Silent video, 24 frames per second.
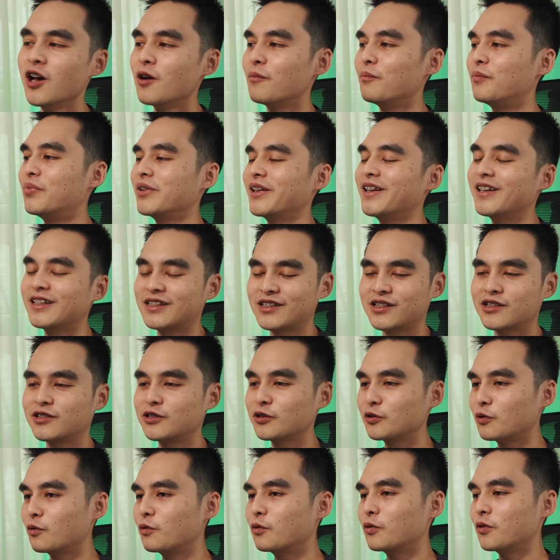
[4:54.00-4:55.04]
but it's
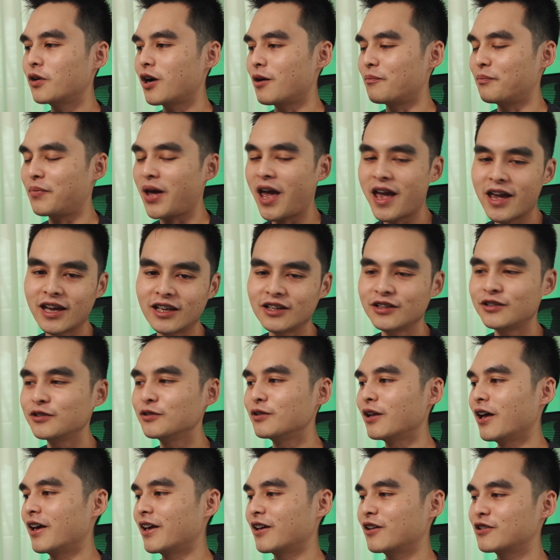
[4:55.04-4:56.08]
still a pain to
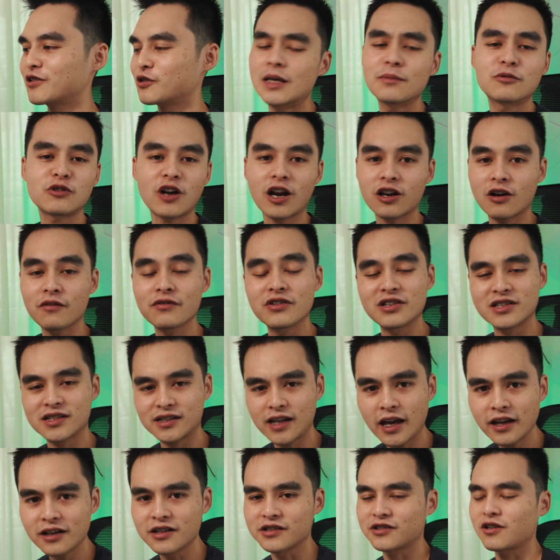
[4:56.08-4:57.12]
like keep track of the
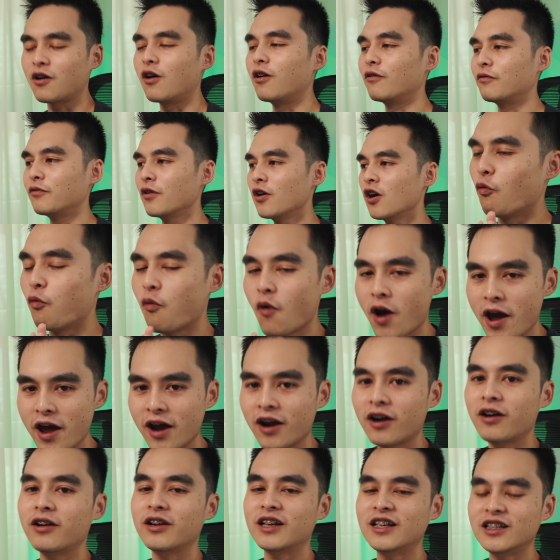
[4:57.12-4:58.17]
status of
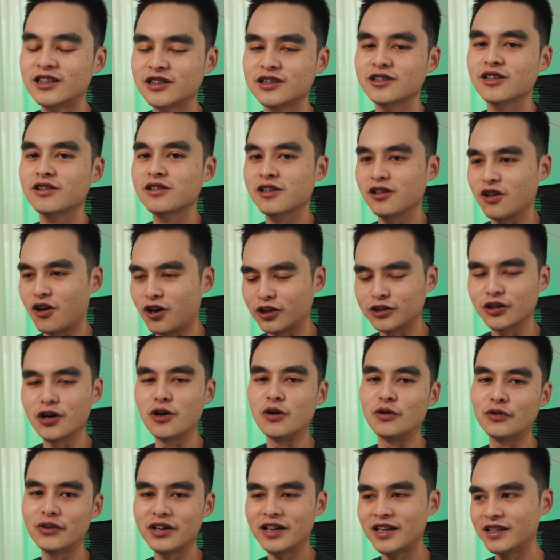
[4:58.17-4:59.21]
where each Claude
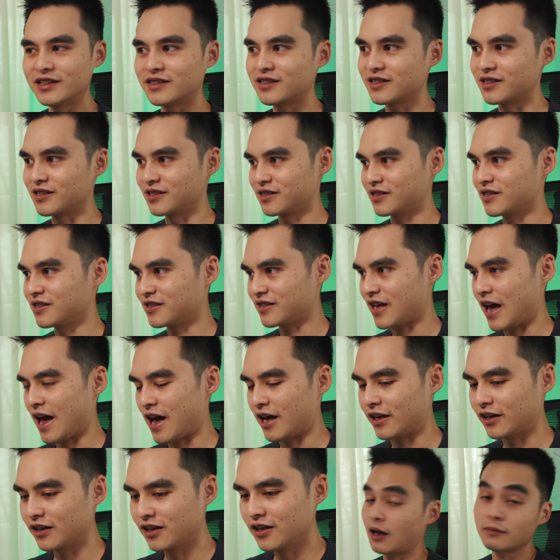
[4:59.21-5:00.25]
Code instance is
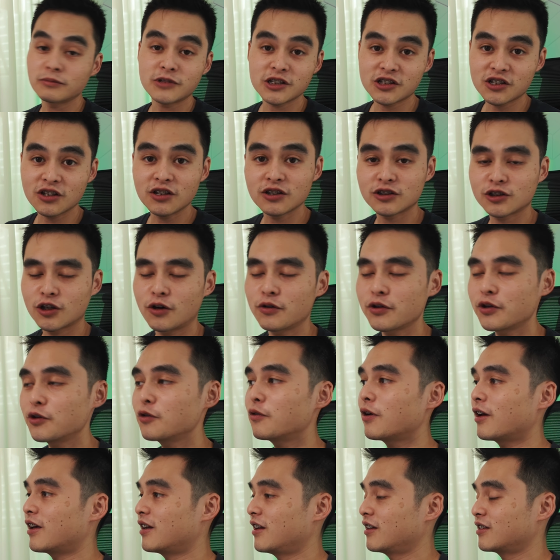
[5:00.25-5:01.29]
at. I'm just going to show
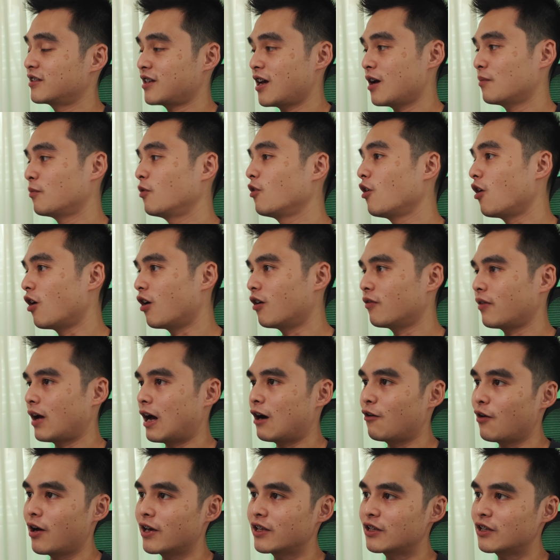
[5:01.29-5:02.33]
you an example of how I